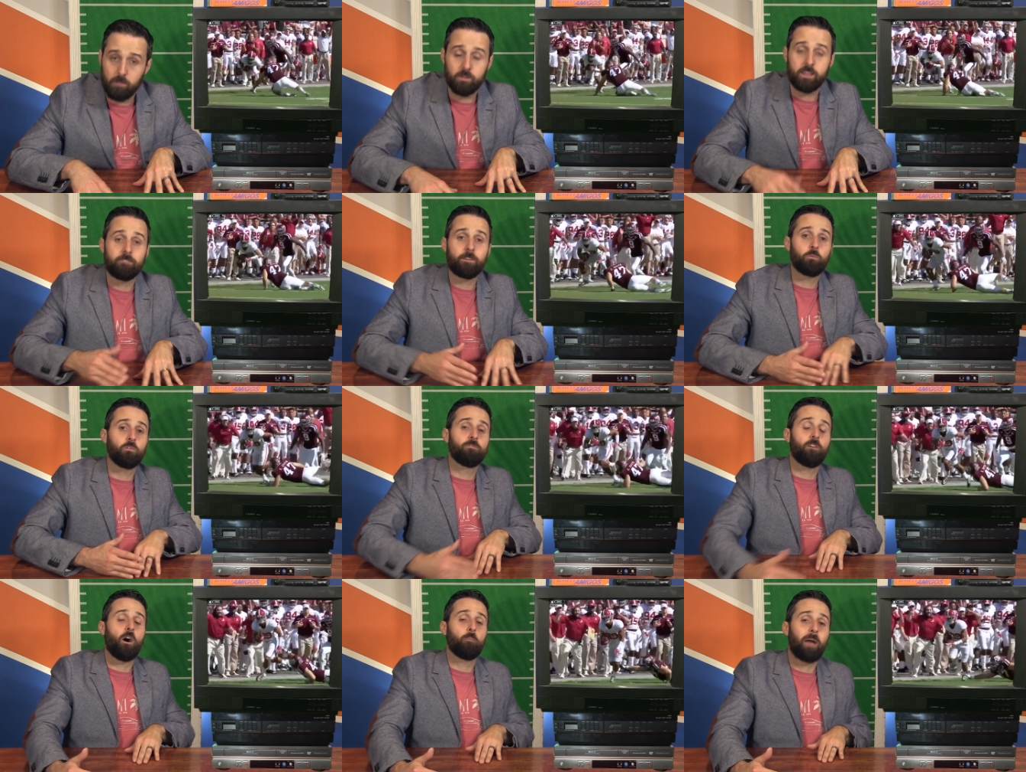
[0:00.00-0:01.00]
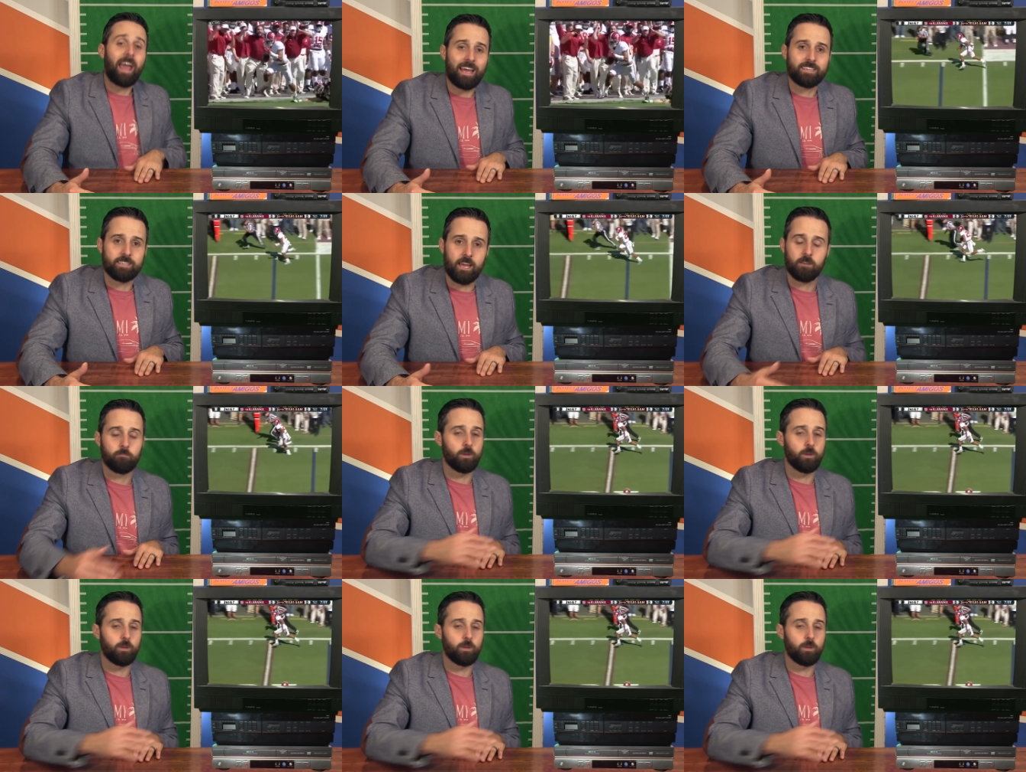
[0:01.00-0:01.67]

I believe he will fall past that.